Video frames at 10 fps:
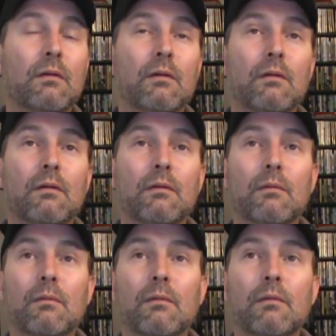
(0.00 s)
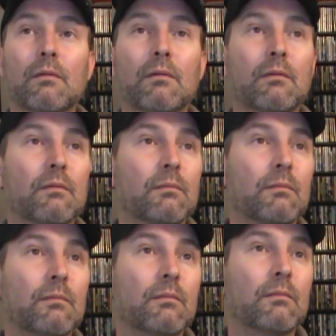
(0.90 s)

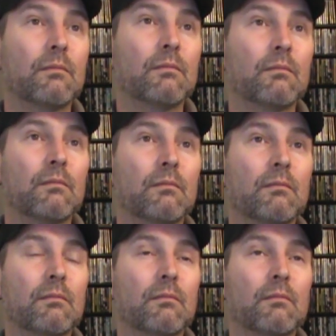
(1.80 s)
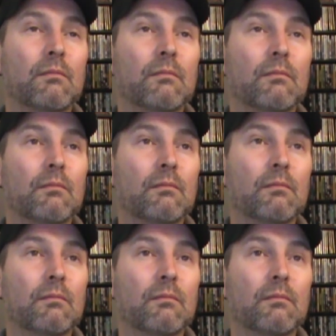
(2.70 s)

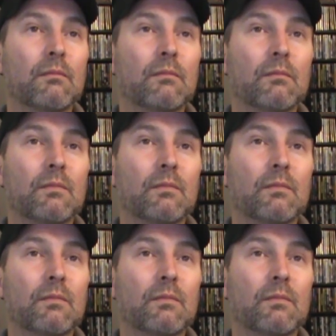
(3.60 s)
[no speech]